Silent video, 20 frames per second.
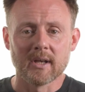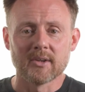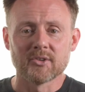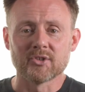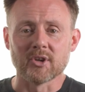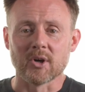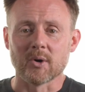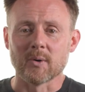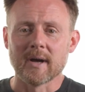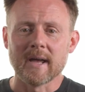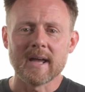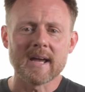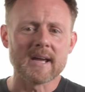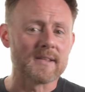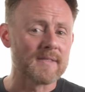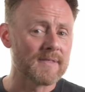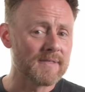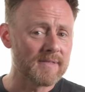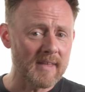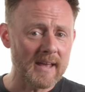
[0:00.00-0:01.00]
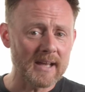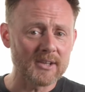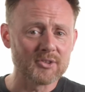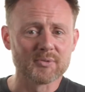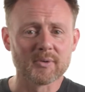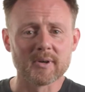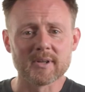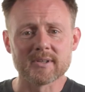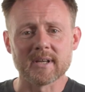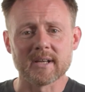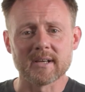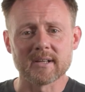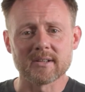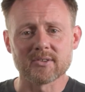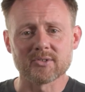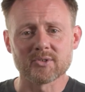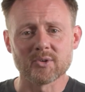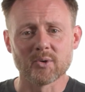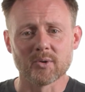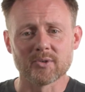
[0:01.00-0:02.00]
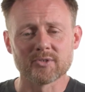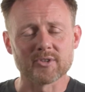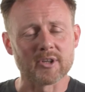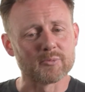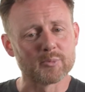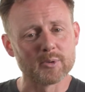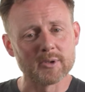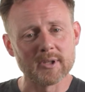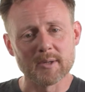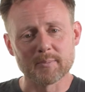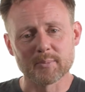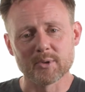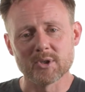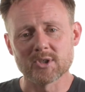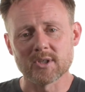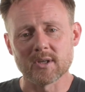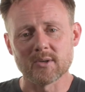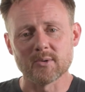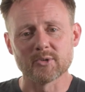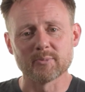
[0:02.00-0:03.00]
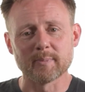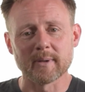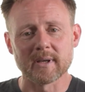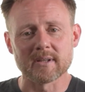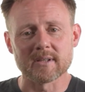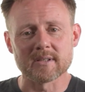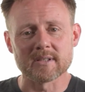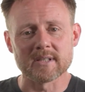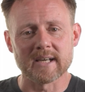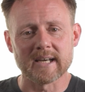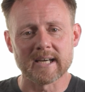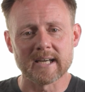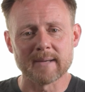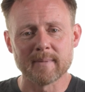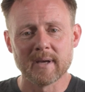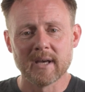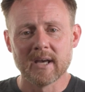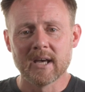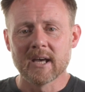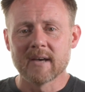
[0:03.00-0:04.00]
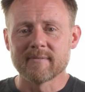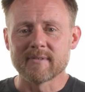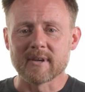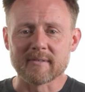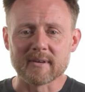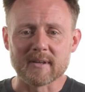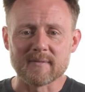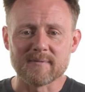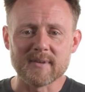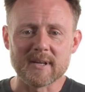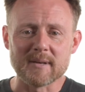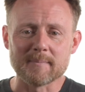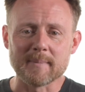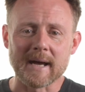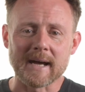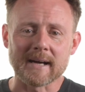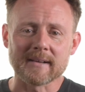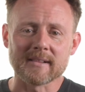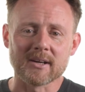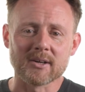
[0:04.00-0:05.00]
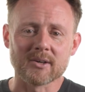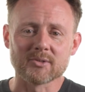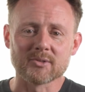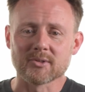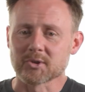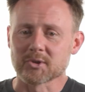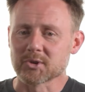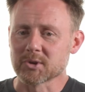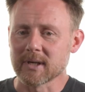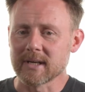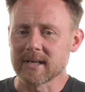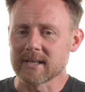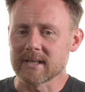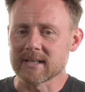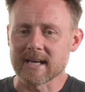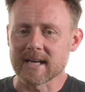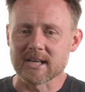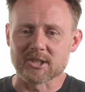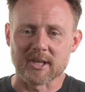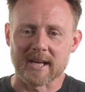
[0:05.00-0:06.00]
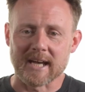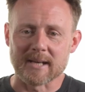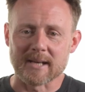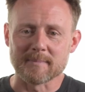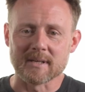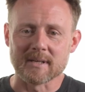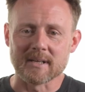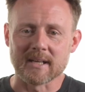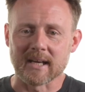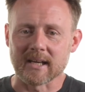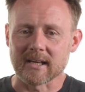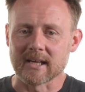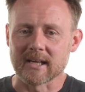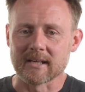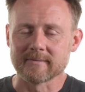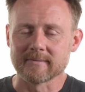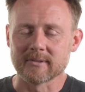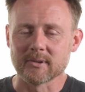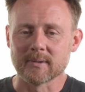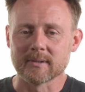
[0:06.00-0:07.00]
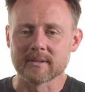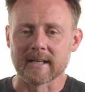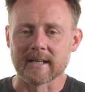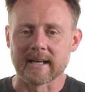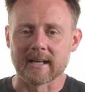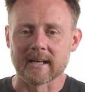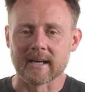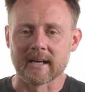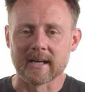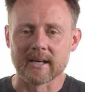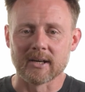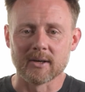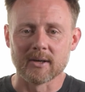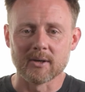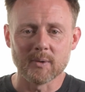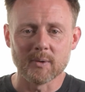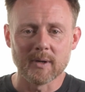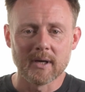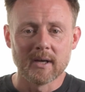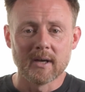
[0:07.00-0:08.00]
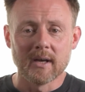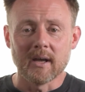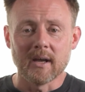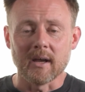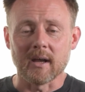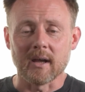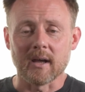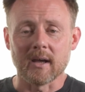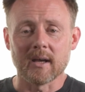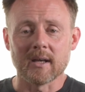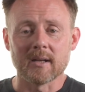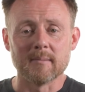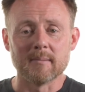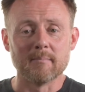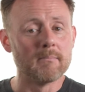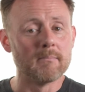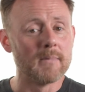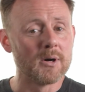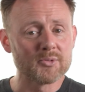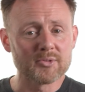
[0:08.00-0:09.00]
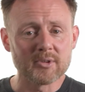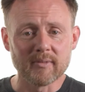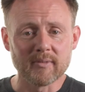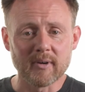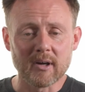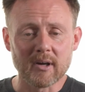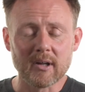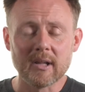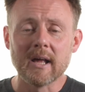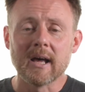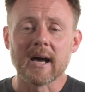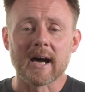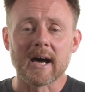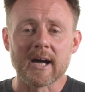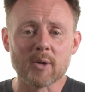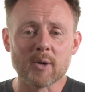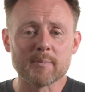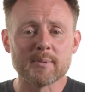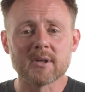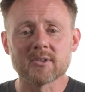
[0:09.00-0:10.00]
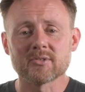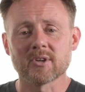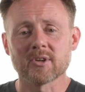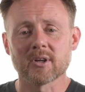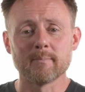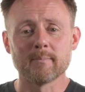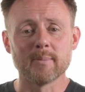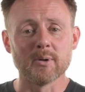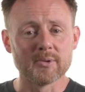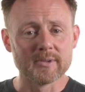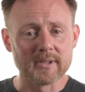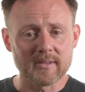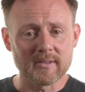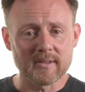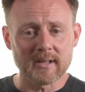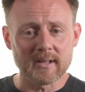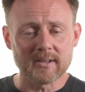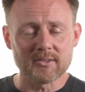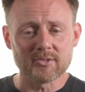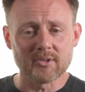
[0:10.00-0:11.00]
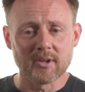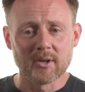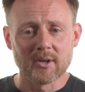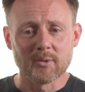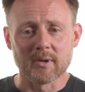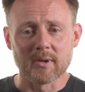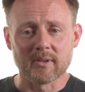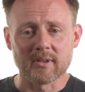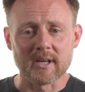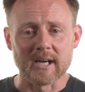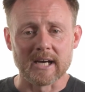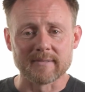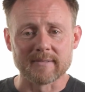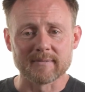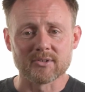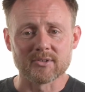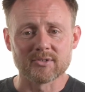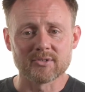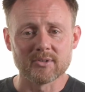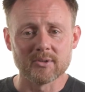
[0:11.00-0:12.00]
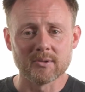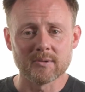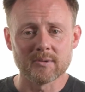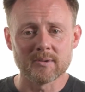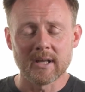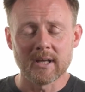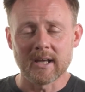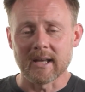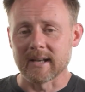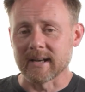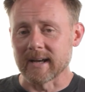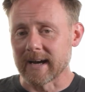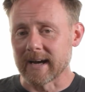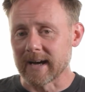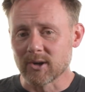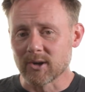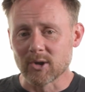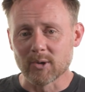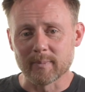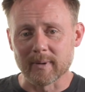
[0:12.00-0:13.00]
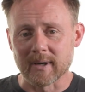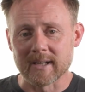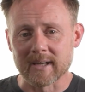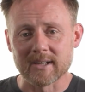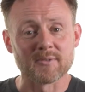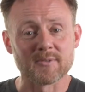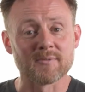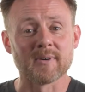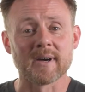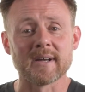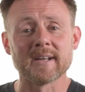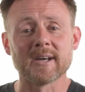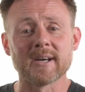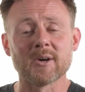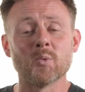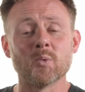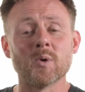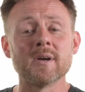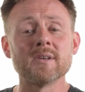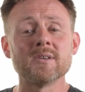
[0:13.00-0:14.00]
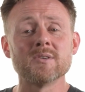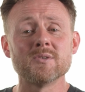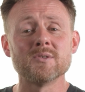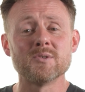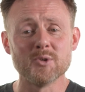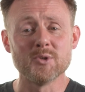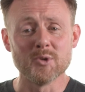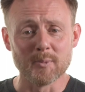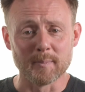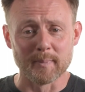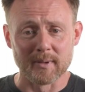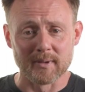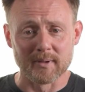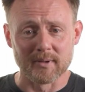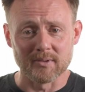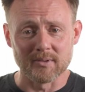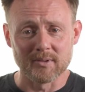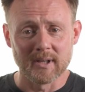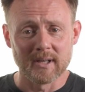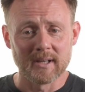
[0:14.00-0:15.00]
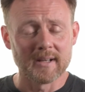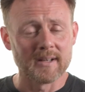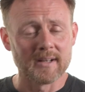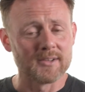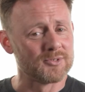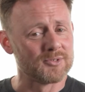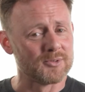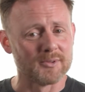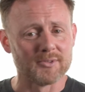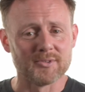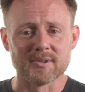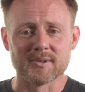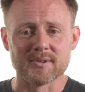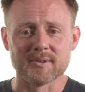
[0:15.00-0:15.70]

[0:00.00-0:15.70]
So, hey, thanks for attending this course. I really appreciate you spending the time. If you have any feedback, that goes to training-admin at confluent.io. And most of all, I hope you get started building things with Kafka soon, and I hope I get to find out what you do build as soon as you